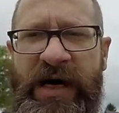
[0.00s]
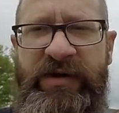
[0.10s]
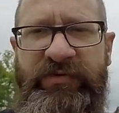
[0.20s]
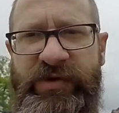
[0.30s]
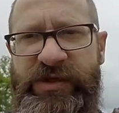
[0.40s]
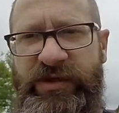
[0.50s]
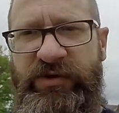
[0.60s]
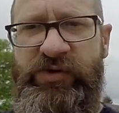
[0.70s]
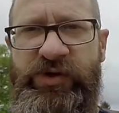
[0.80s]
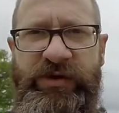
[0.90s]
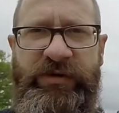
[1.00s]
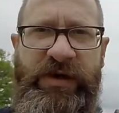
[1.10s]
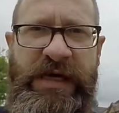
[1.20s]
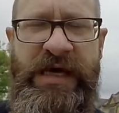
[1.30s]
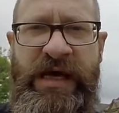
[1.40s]
part of the solution,
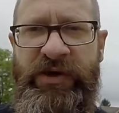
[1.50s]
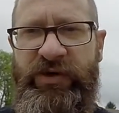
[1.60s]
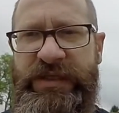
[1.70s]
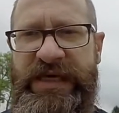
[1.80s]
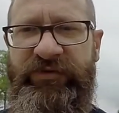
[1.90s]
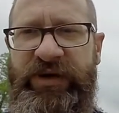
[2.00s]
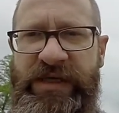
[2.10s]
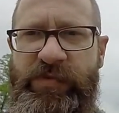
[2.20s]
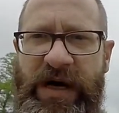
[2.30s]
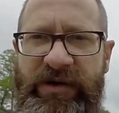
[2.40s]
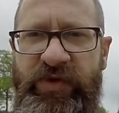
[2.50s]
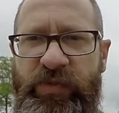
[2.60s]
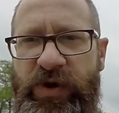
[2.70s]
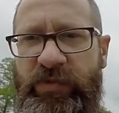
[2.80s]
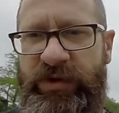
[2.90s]
you're definitely part of the
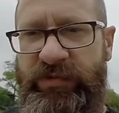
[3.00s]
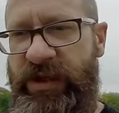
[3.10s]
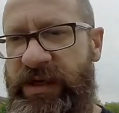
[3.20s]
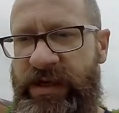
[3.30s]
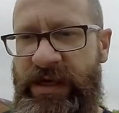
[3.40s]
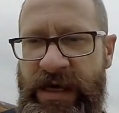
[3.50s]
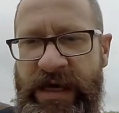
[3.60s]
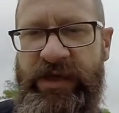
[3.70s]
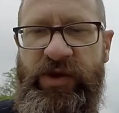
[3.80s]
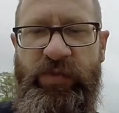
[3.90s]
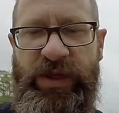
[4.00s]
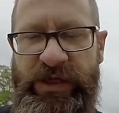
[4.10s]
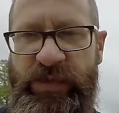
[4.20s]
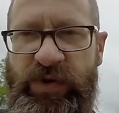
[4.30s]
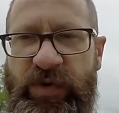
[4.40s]
problem. The
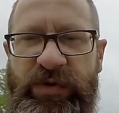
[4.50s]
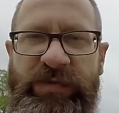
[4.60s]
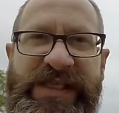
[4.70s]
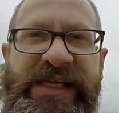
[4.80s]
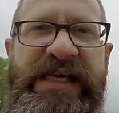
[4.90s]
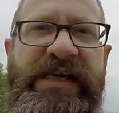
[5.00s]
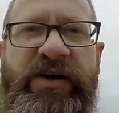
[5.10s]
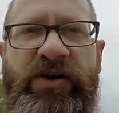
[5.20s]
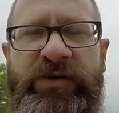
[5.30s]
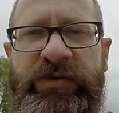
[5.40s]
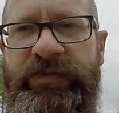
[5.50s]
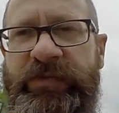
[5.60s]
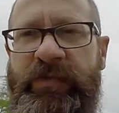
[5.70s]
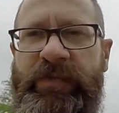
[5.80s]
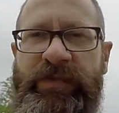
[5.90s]
biggest problem is ego,
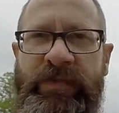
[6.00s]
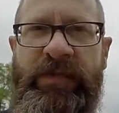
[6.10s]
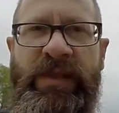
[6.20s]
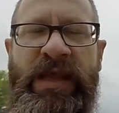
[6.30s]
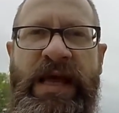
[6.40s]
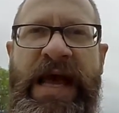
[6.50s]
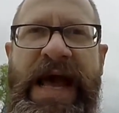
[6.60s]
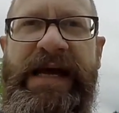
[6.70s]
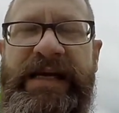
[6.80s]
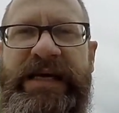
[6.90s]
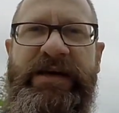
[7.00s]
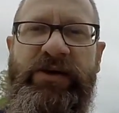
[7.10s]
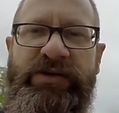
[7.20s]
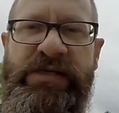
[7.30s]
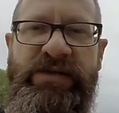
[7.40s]
and
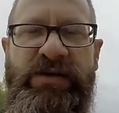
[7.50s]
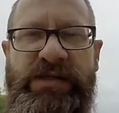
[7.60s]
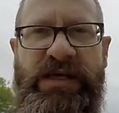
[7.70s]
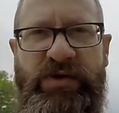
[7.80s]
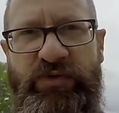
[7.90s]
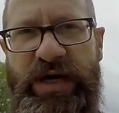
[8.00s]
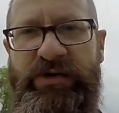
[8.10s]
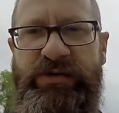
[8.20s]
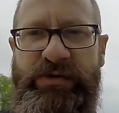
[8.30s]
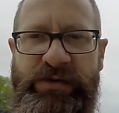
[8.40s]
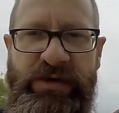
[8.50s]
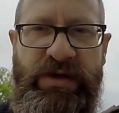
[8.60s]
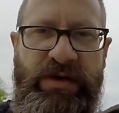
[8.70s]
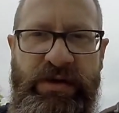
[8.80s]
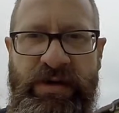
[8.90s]
ego does not sell records.
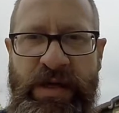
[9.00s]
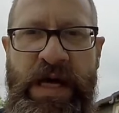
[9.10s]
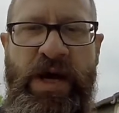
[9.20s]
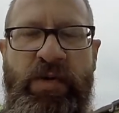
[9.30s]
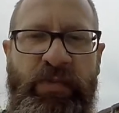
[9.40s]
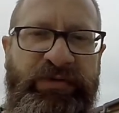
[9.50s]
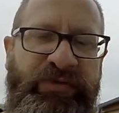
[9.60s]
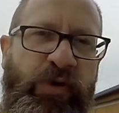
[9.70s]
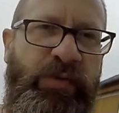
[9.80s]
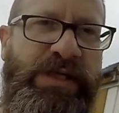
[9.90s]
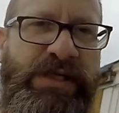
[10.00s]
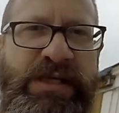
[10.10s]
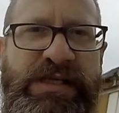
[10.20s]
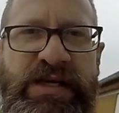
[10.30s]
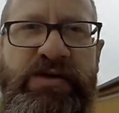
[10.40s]
Performance
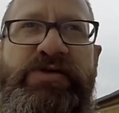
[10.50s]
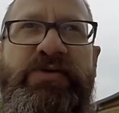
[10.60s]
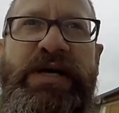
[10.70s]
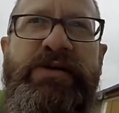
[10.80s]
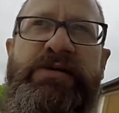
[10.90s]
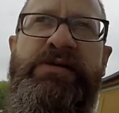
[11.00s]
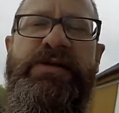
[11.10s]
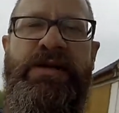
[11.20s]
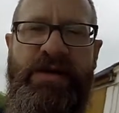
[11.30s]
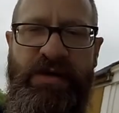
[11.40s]
sells records.